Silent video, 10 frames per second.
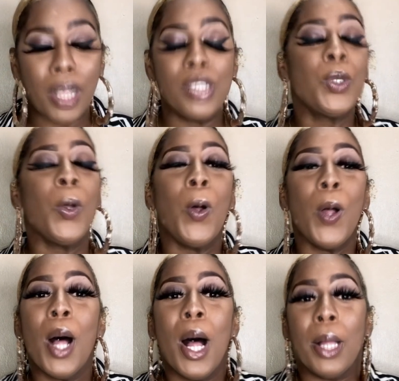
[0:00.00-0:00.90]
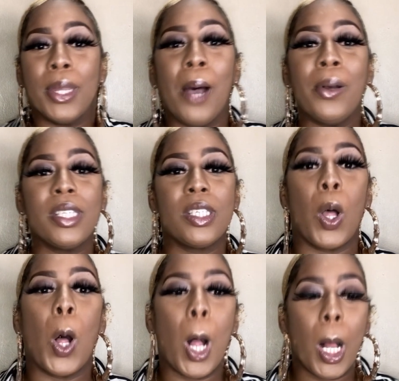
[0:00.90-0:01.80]
so that was
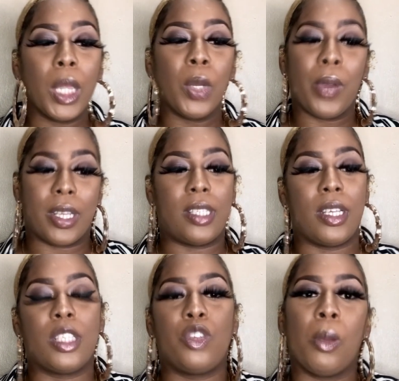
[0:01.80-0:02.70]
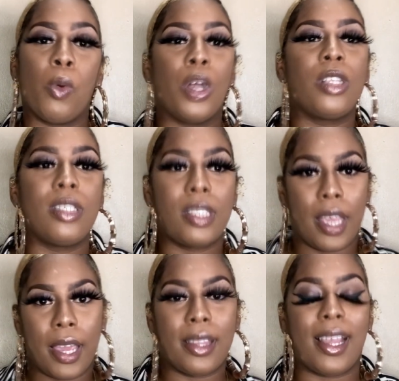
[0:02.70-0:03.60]
all the questions from 1 to
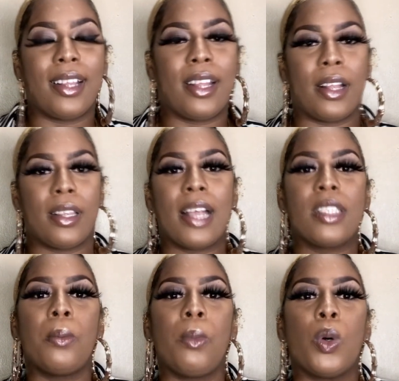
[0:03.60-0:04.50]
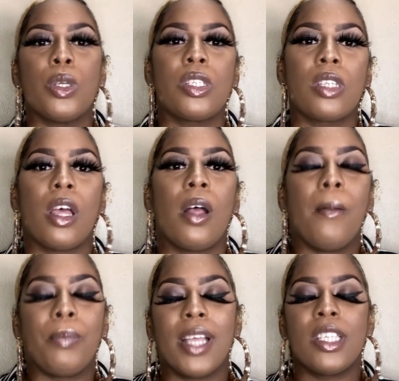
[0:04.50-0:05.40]
10 that that's the most
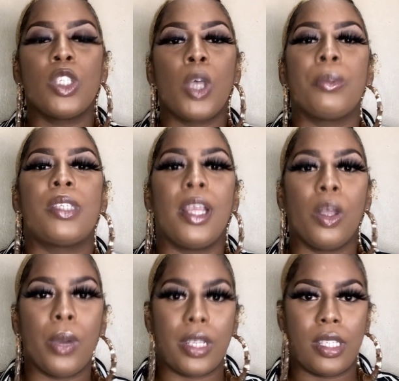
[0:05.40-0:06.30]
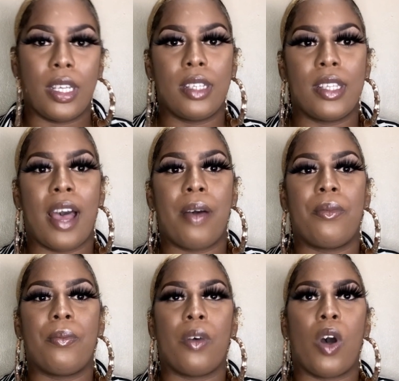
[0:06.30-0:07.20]
that's the top 10 questions i've
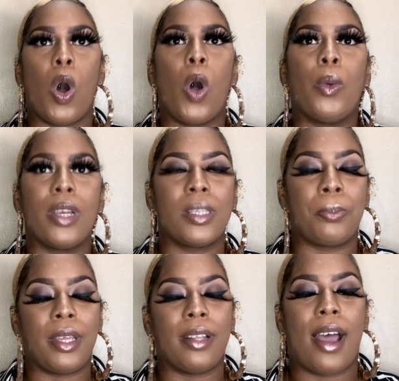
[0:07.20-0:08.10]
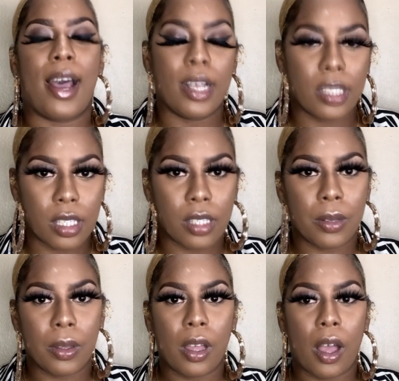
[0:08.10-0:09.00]
always been asked
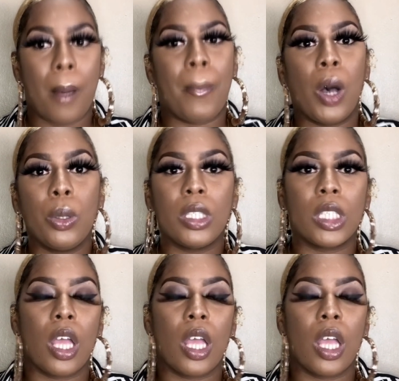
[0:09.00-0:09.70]
about